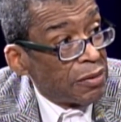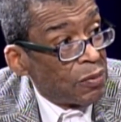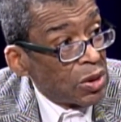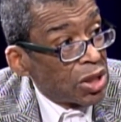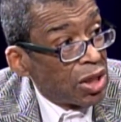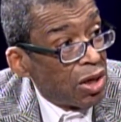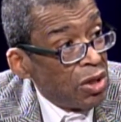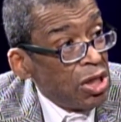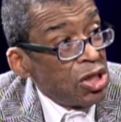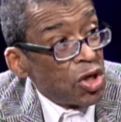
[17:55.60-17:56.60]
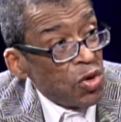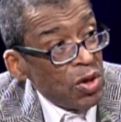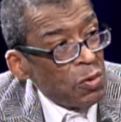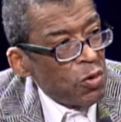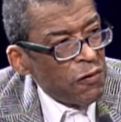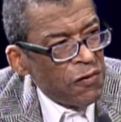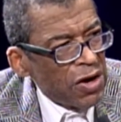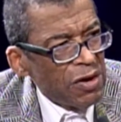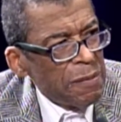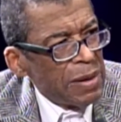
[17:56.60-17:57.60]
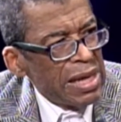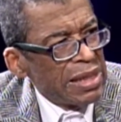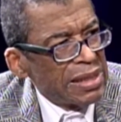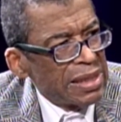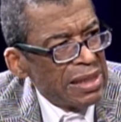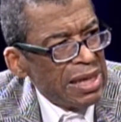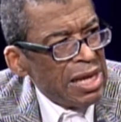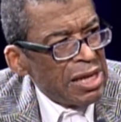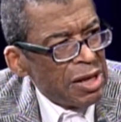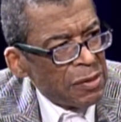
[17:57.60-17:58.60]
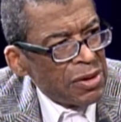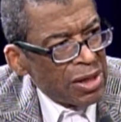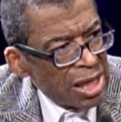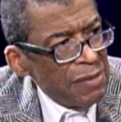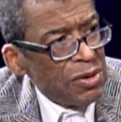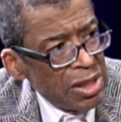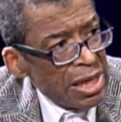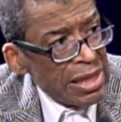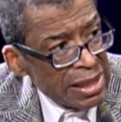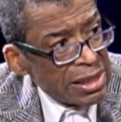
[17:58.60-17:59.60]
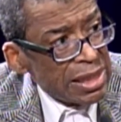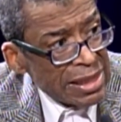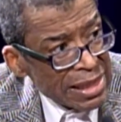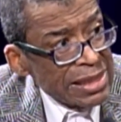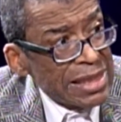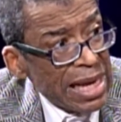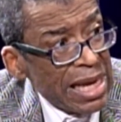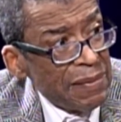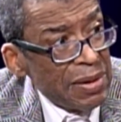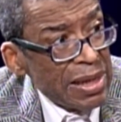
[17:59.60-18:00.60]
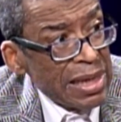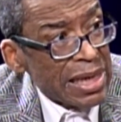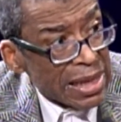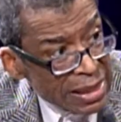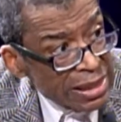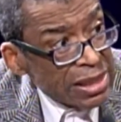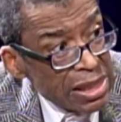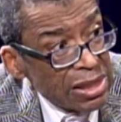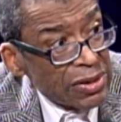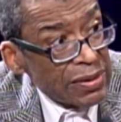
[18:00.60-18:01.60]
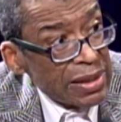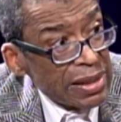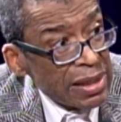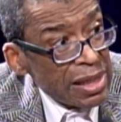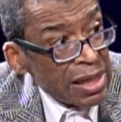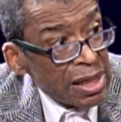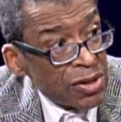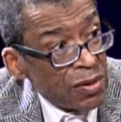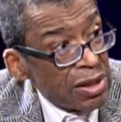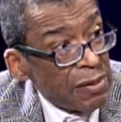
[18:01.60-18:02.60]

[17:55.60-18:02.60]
what you call. So you are very blessed to come to at this time in this country, because you could